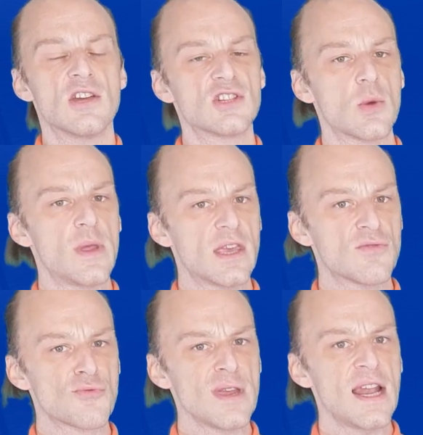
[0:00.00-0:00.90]
so we
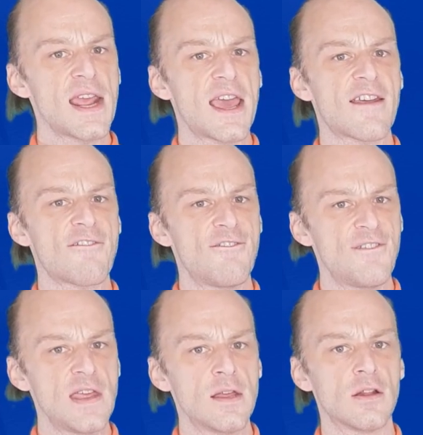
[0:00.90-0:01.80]
can really get a
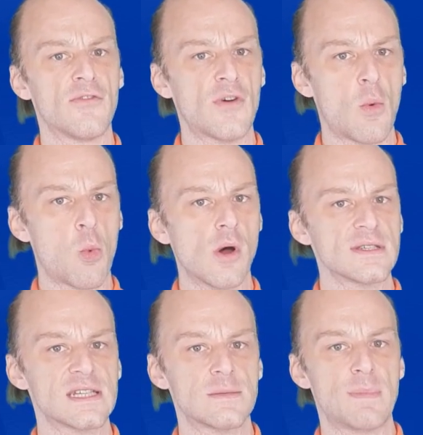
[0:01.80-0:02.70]
feel for
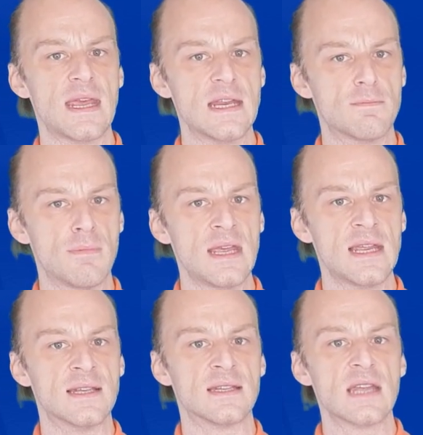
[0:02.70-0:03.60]
what speed
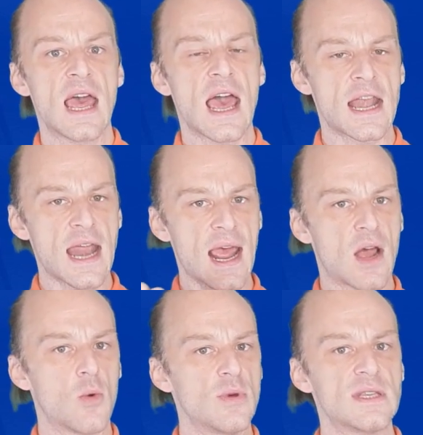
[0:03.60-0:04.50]
means and
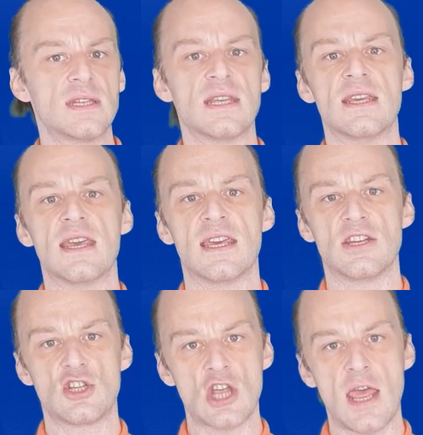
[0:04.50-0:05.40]
how we see
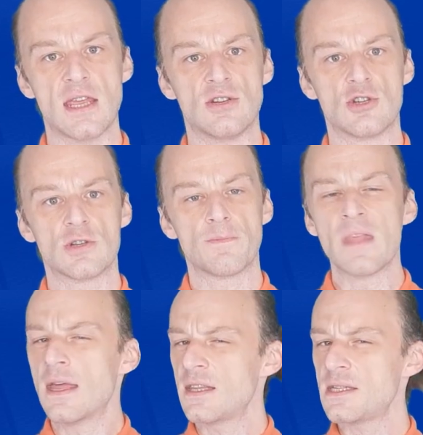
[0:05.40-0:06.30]
it change.
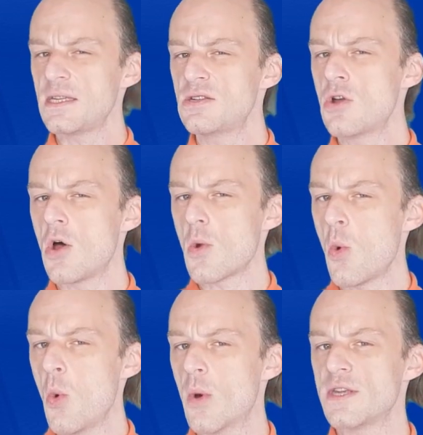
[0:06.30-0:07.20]
This is not
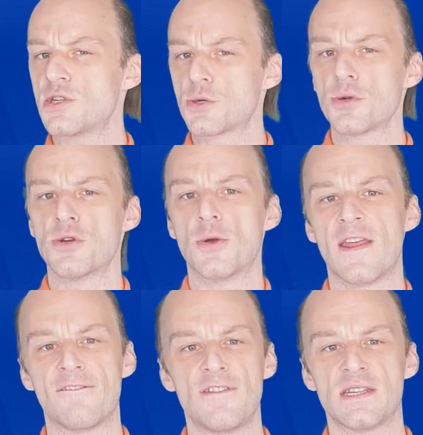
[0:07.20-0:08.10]
always true
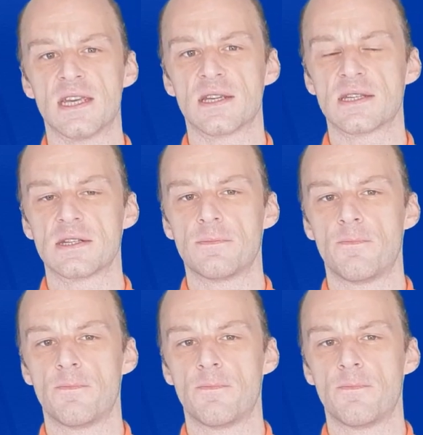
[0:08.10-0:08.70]
in physics.